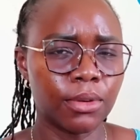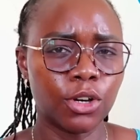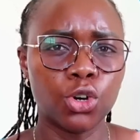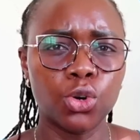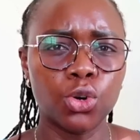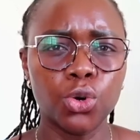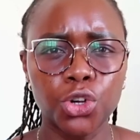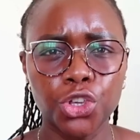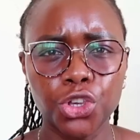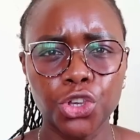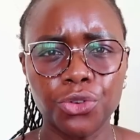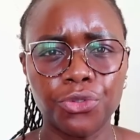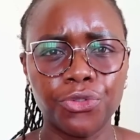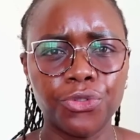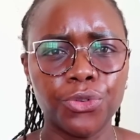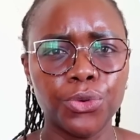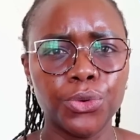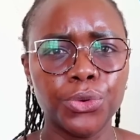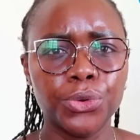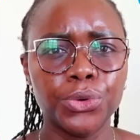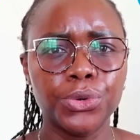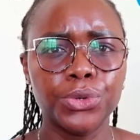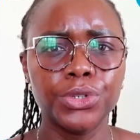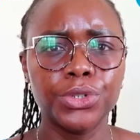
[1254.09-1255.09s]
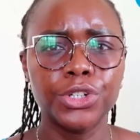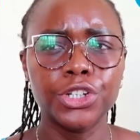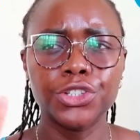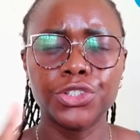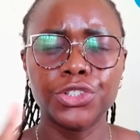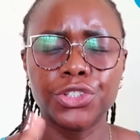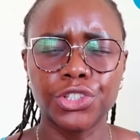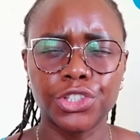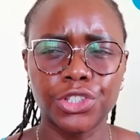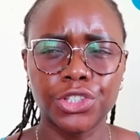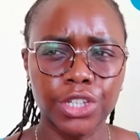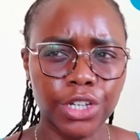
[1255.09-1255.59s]
cook your food,
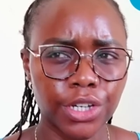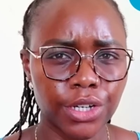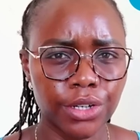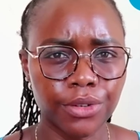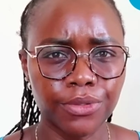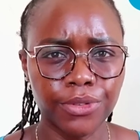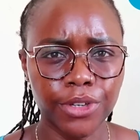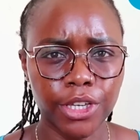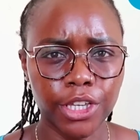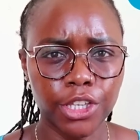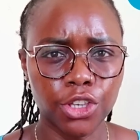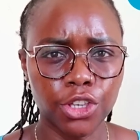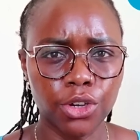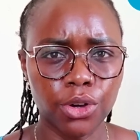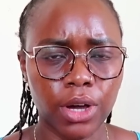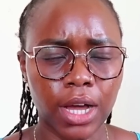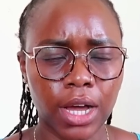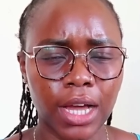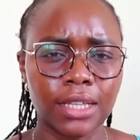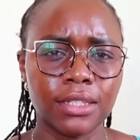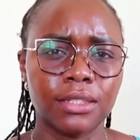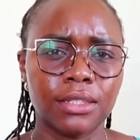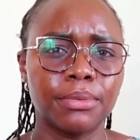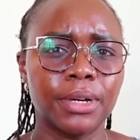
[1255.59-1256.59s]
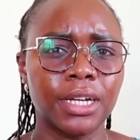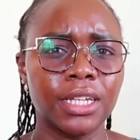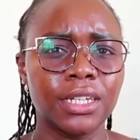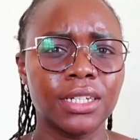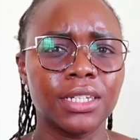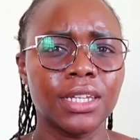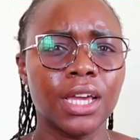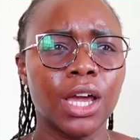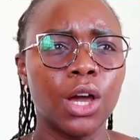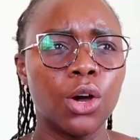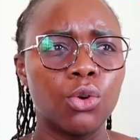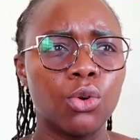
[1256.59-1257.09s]
serve your
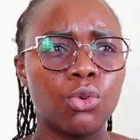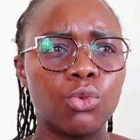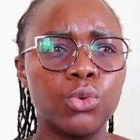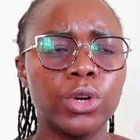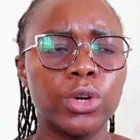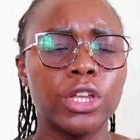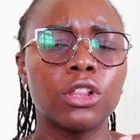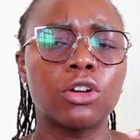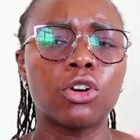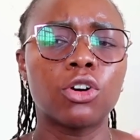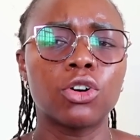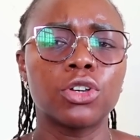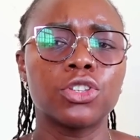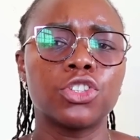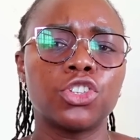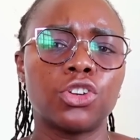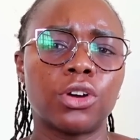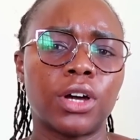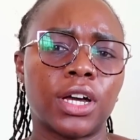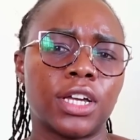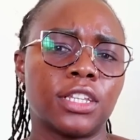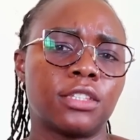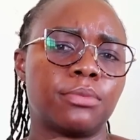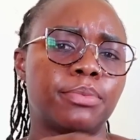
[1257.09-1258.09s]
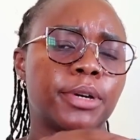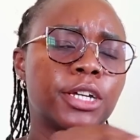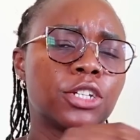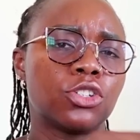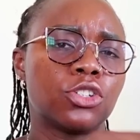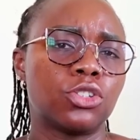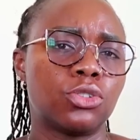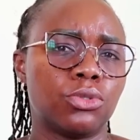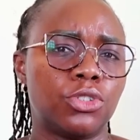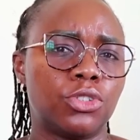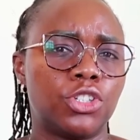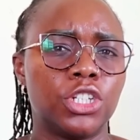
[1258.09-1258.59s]
husband will cause your husband
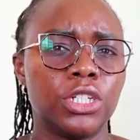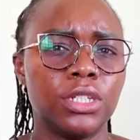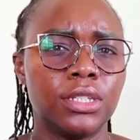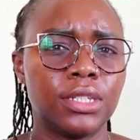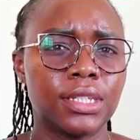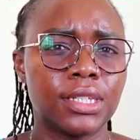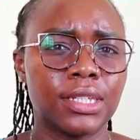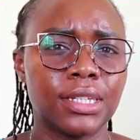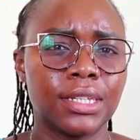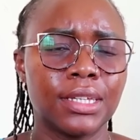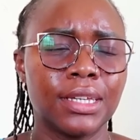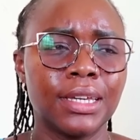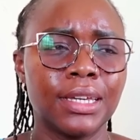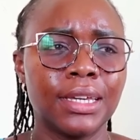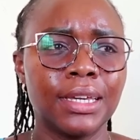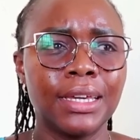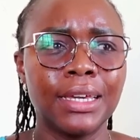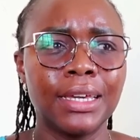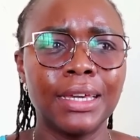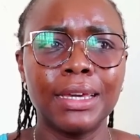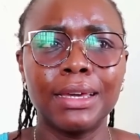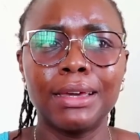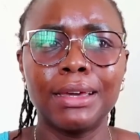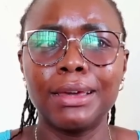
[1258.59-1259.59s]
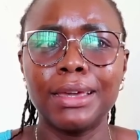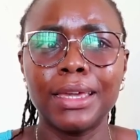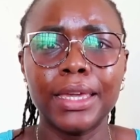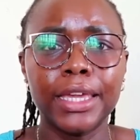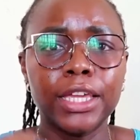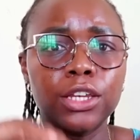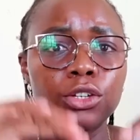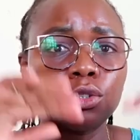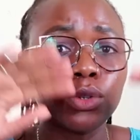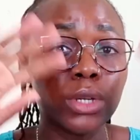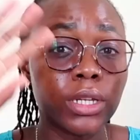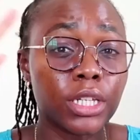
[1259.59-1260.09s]
to cheat.
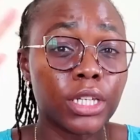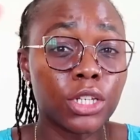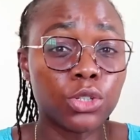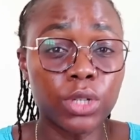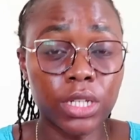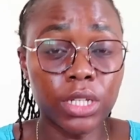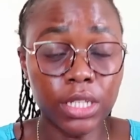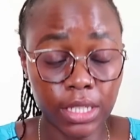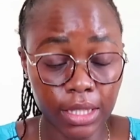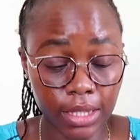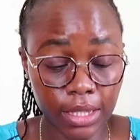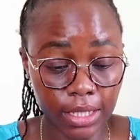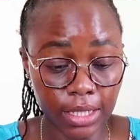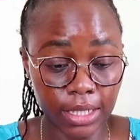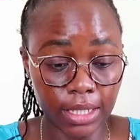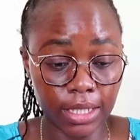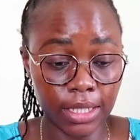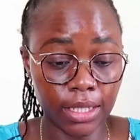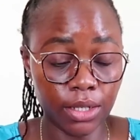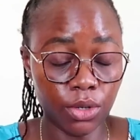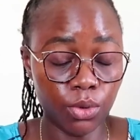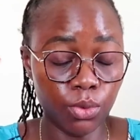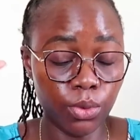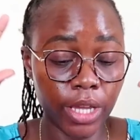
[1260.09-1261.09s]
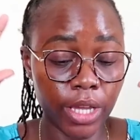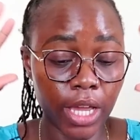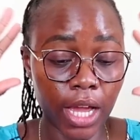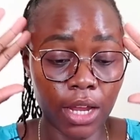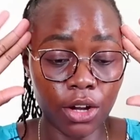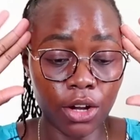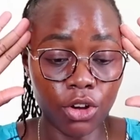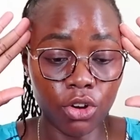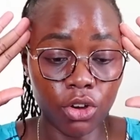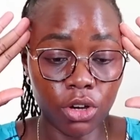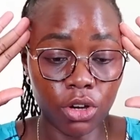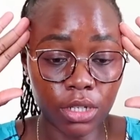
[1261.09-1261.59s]
In 2023, we
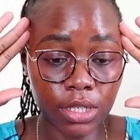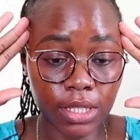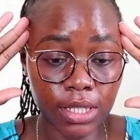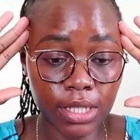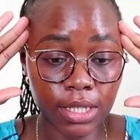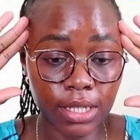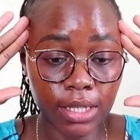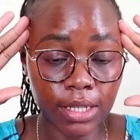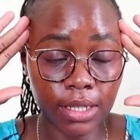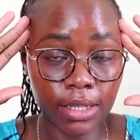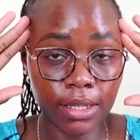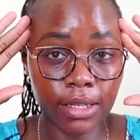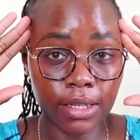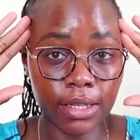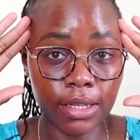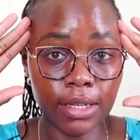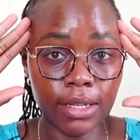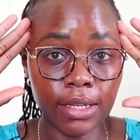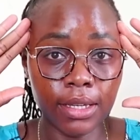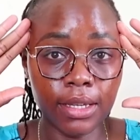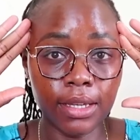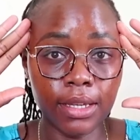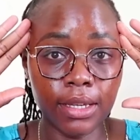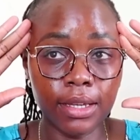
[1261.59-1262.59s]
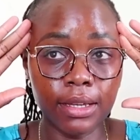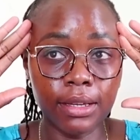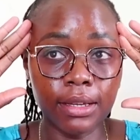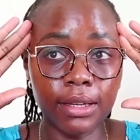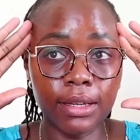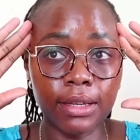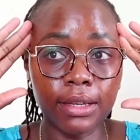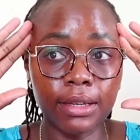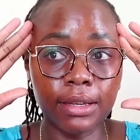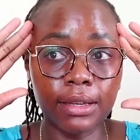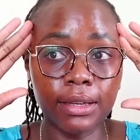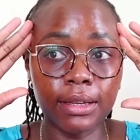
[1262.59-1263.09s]
are not
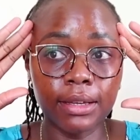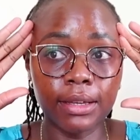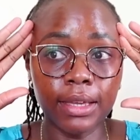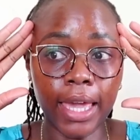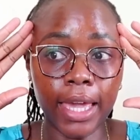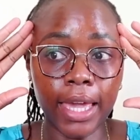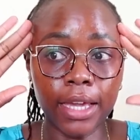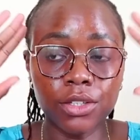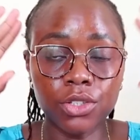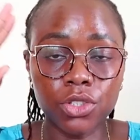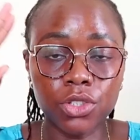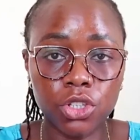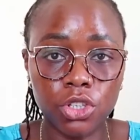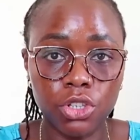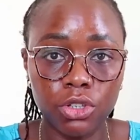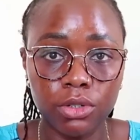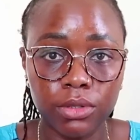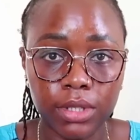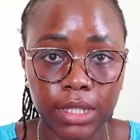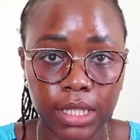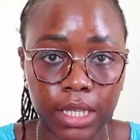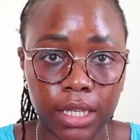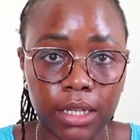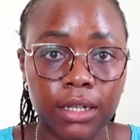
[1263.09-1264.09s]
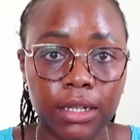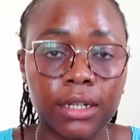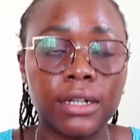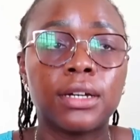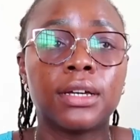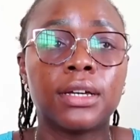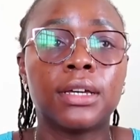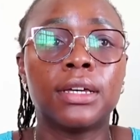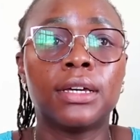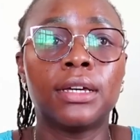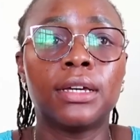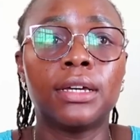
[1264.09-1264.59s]
excusing